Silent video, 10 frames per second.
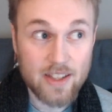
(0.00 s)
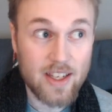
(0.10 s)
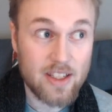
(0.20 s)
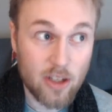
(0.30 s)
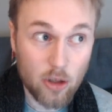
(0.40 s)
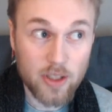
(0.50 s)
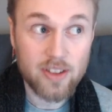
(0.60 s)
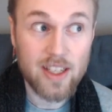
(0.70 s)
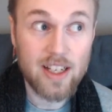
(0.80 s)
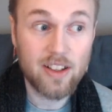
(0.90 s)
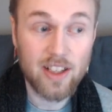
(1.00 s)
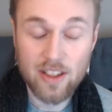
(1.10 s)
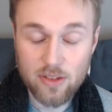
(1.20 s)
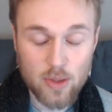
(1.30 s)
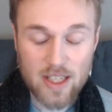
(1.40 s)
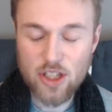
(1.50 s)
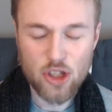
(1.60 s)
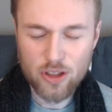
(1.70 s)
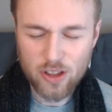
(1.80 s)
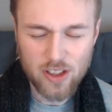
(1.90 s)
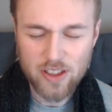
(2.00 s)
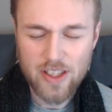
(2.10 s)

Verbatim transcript: They know that they are not really sure.